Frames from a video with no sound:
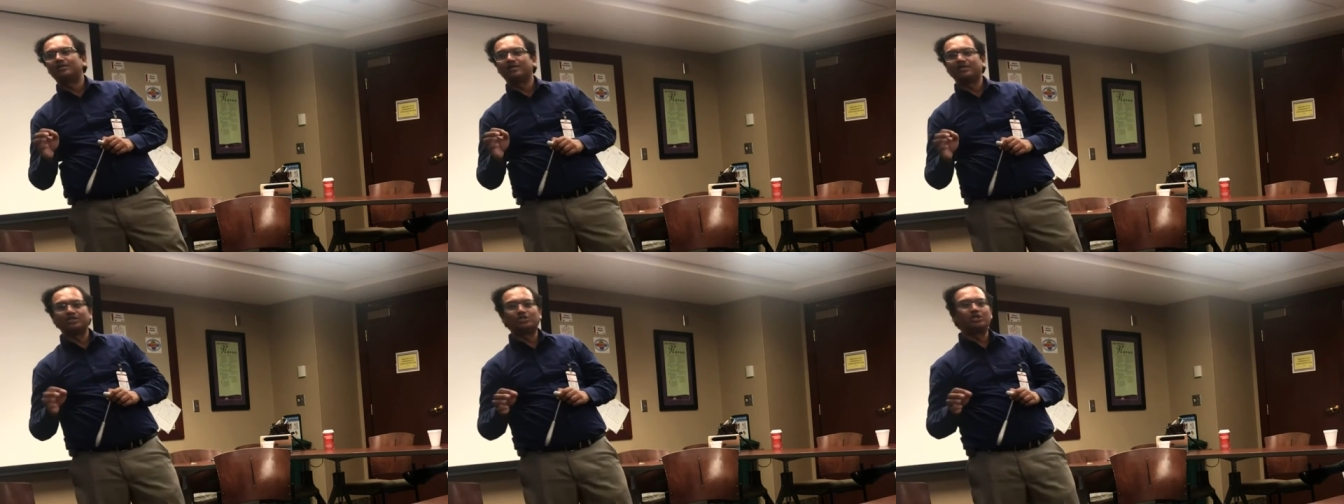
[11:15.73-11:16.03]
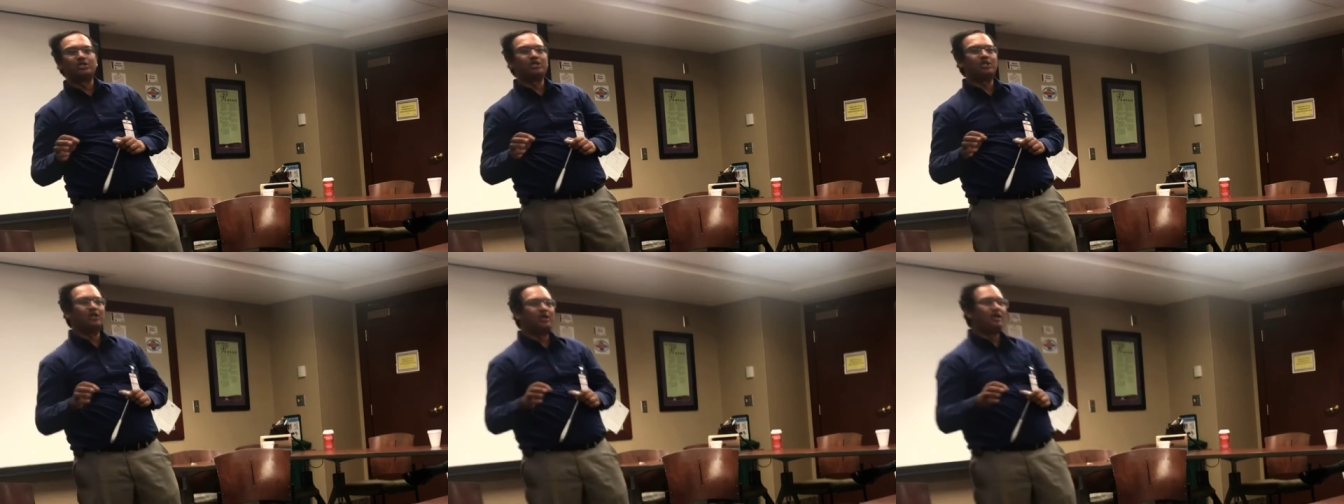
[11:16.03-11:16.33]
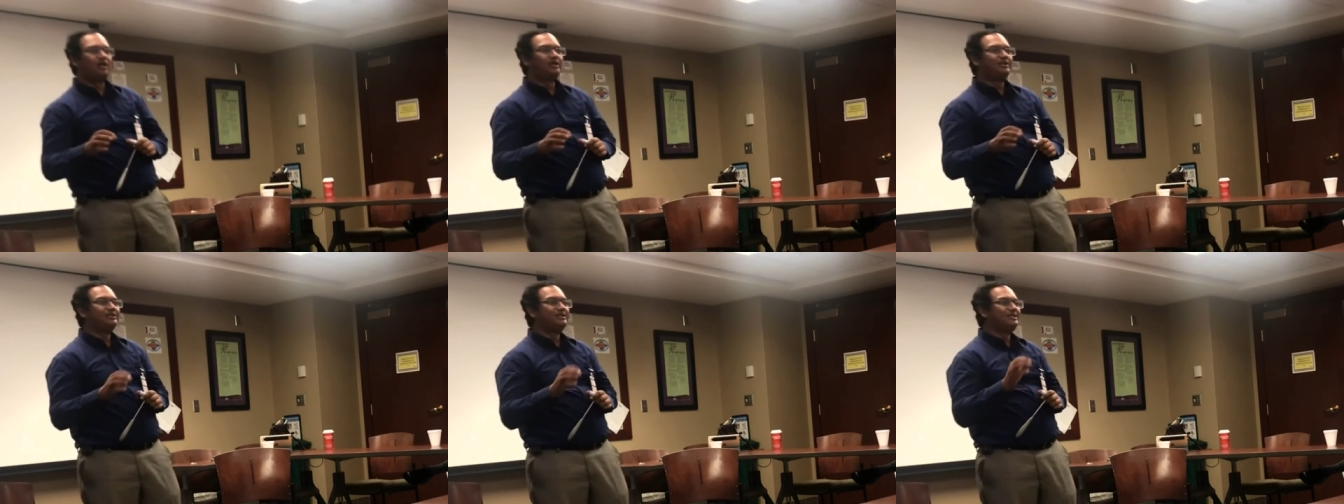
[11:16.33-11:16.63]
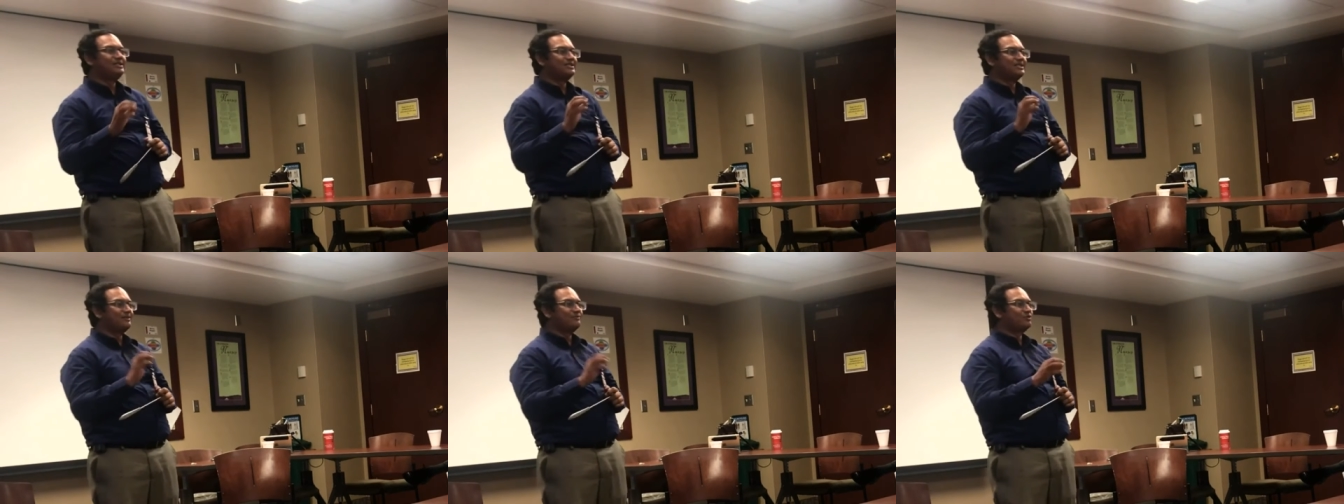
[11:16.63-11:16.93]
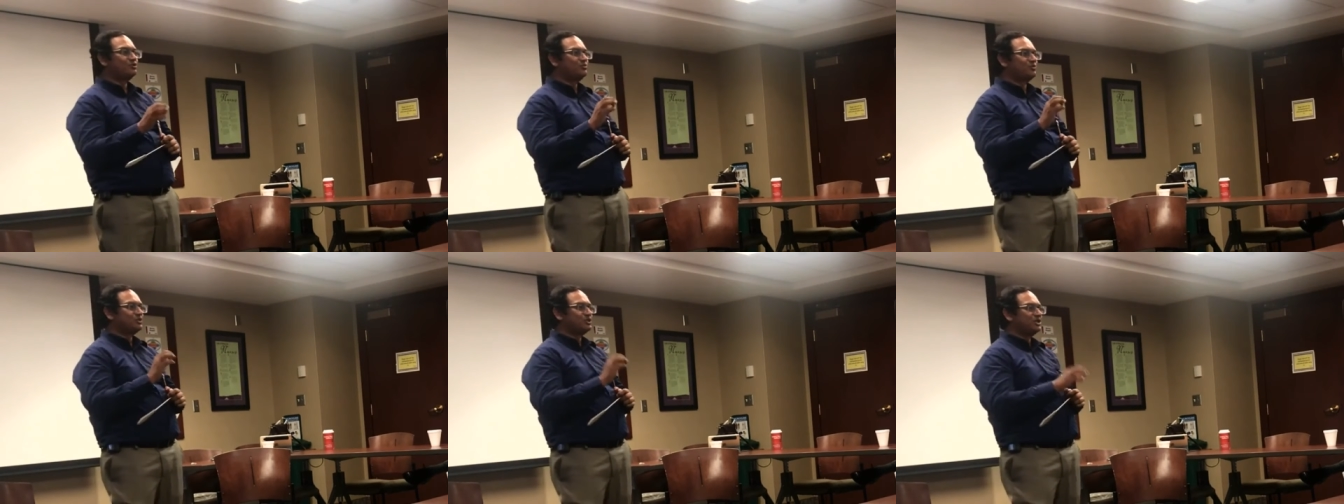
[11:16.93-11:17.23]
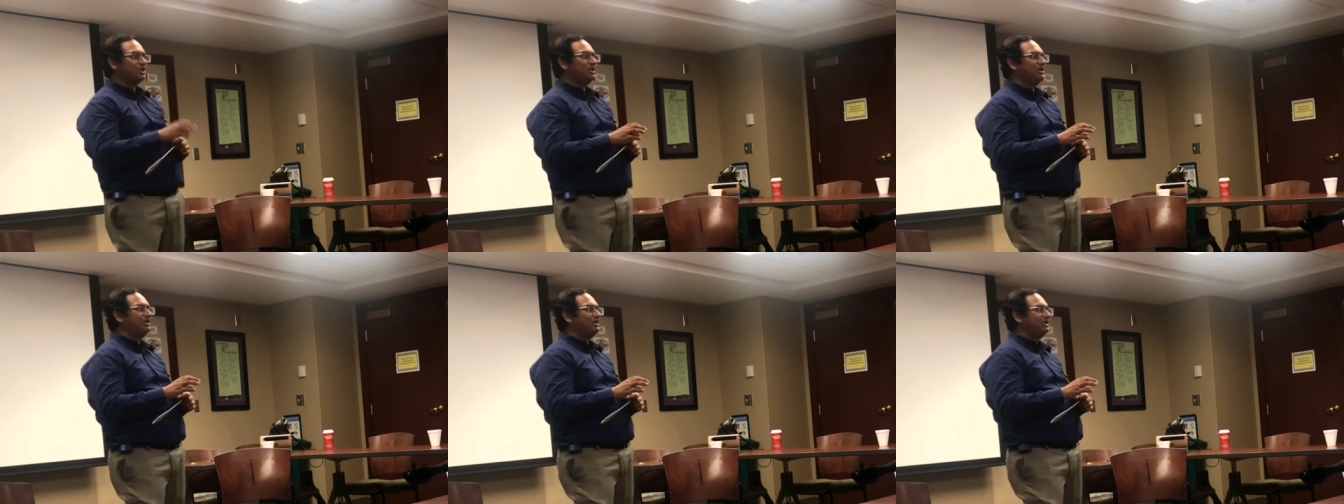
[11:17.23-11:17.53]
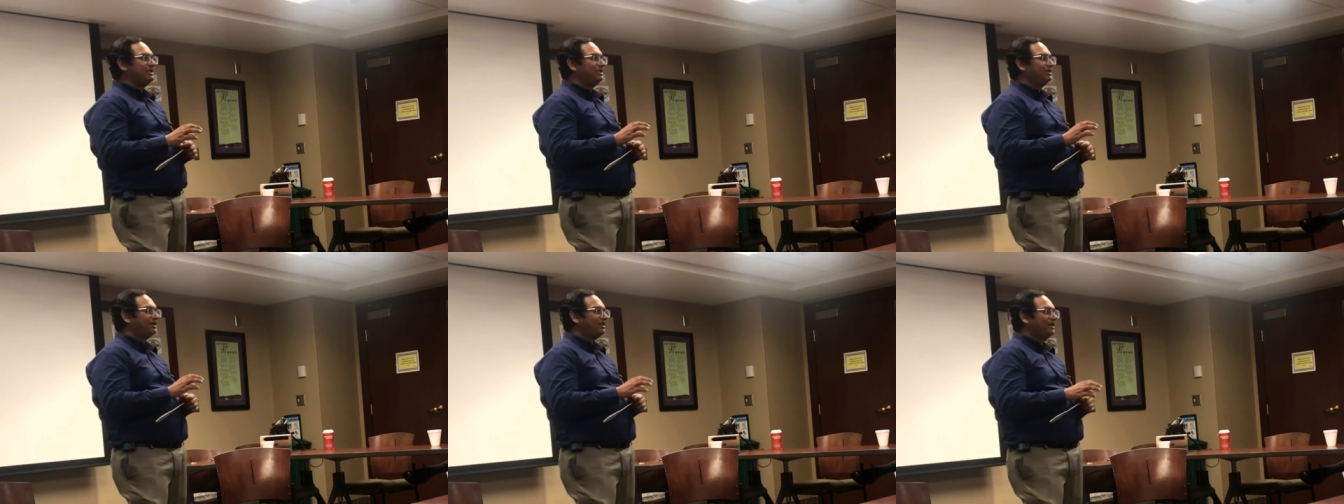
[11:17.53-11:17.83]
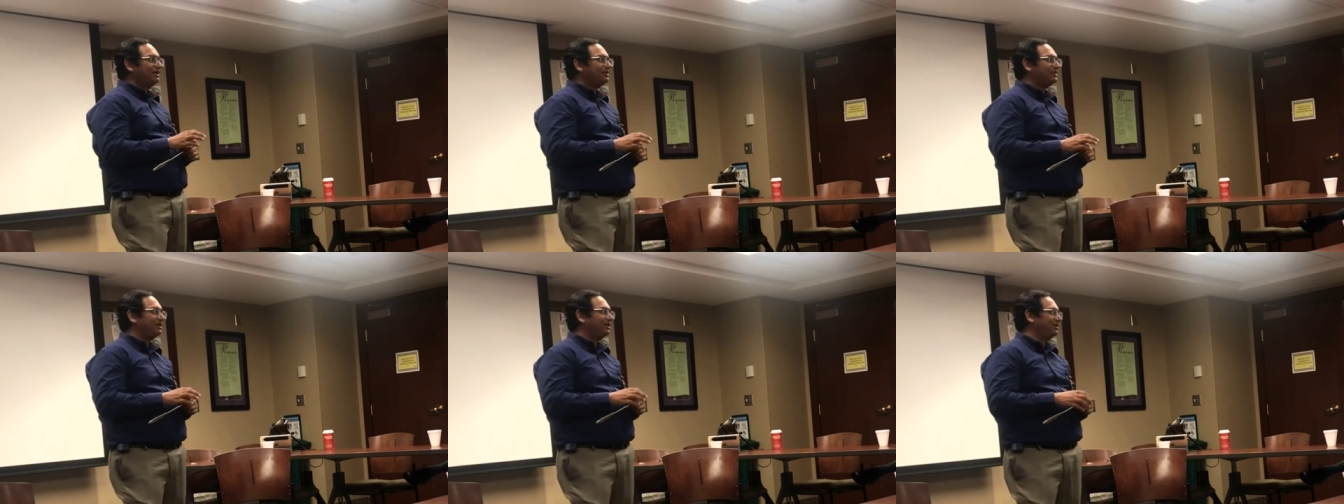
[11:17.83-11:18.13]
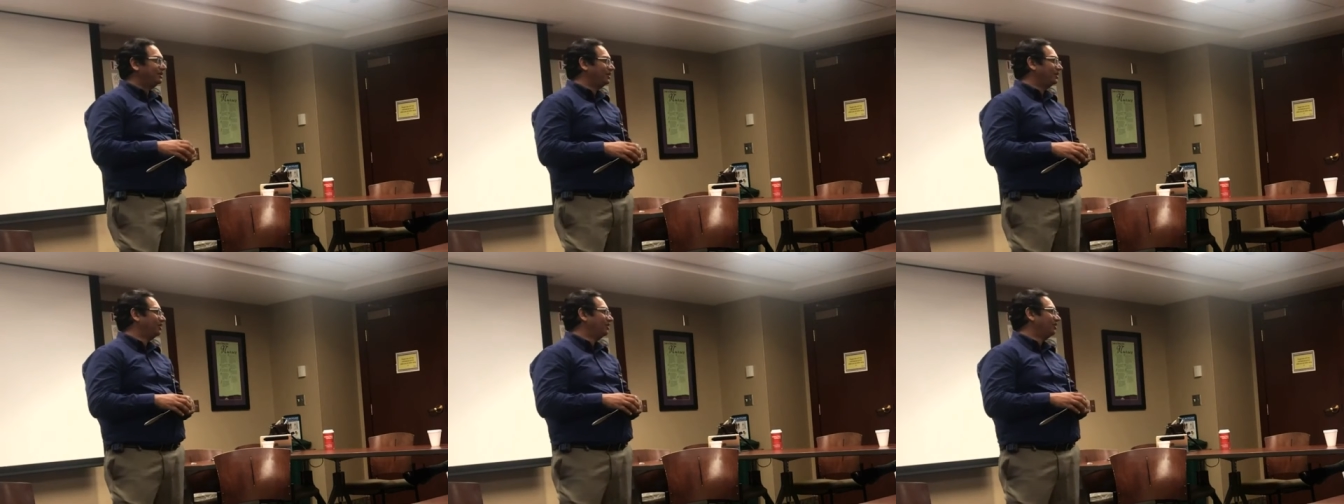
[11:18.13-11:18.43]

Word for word: touching on the subspecialty related